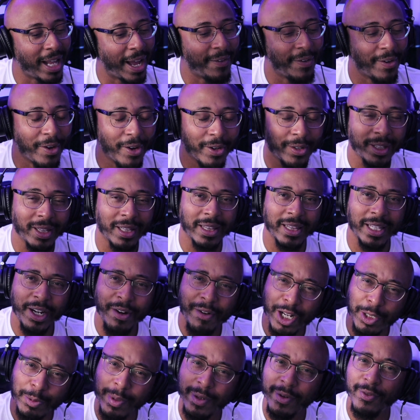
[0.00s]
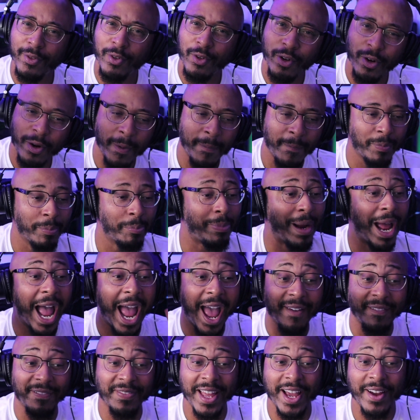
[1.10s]
I've heard the lyrics before, but
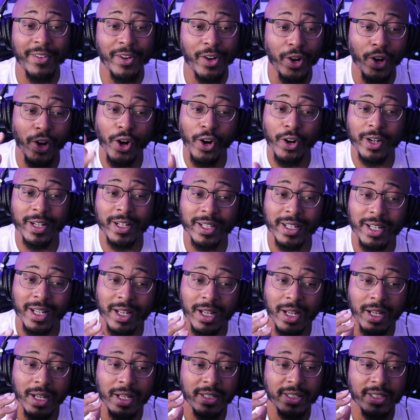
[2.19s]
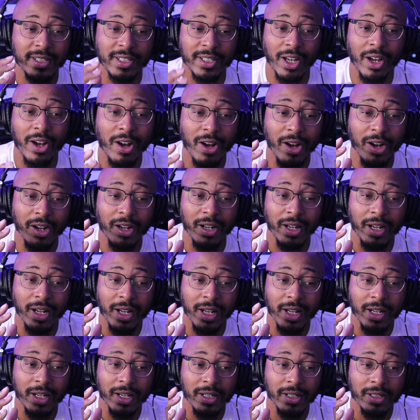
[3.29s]
I've never heard it sung
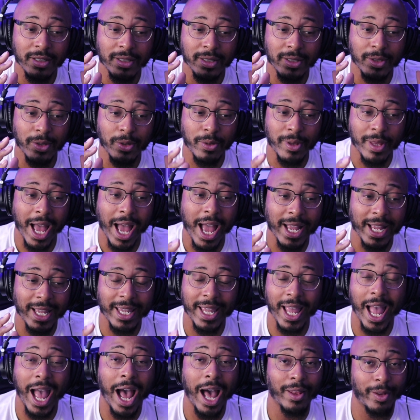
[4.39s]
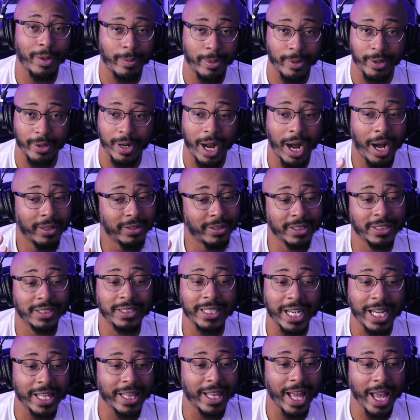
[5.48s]
to that caliber. I'll just
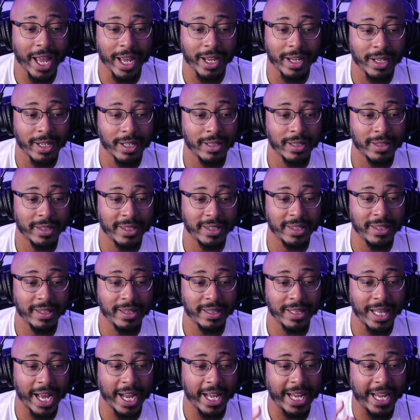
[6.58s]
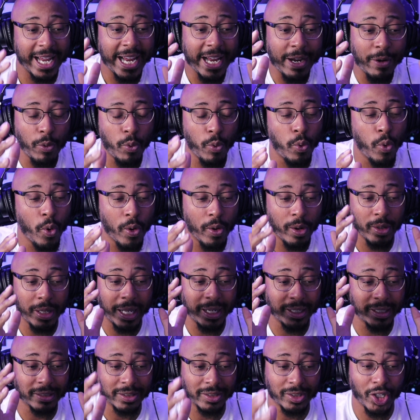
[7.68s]
say that. Like he,
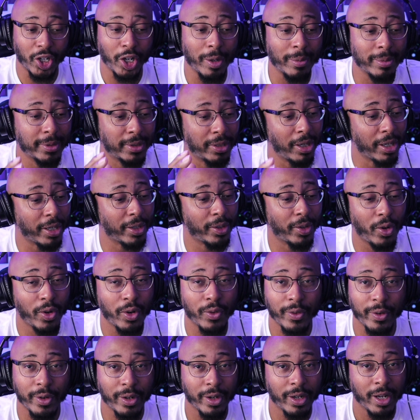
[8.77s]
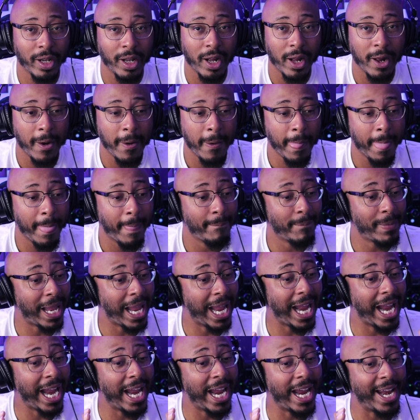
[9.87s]
like Disturbed took it over
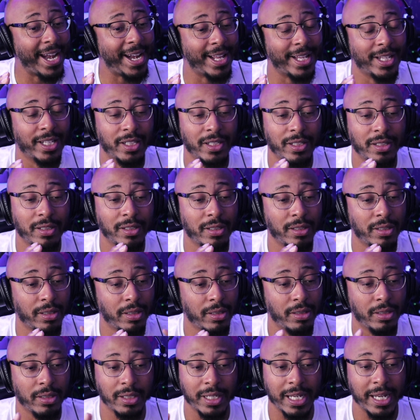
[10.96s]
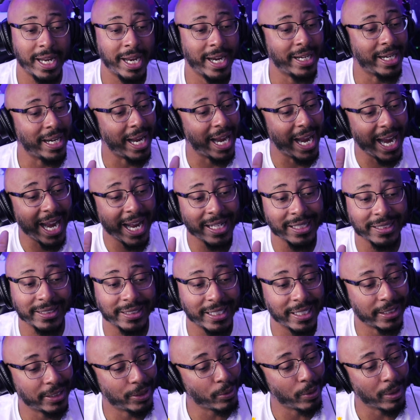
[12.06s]
and
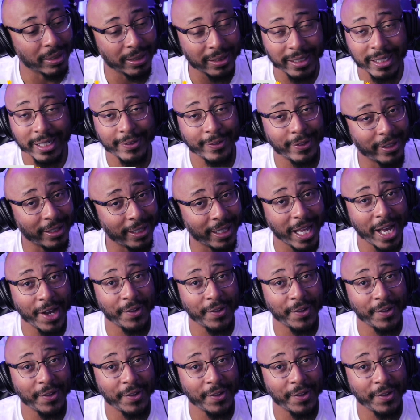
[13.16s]
enhanced it to a different